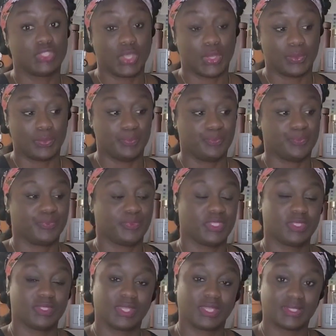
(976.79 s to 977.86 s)
So,
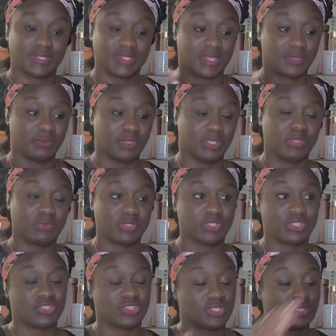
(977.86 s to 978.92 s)
like I said, be in the
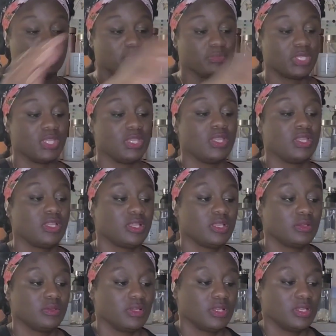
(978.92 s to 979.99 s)
position,
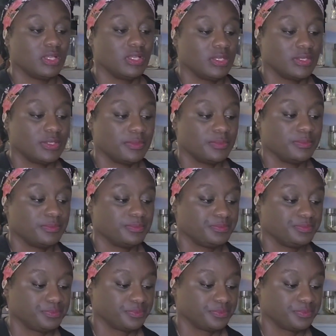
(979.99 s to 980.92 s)
kind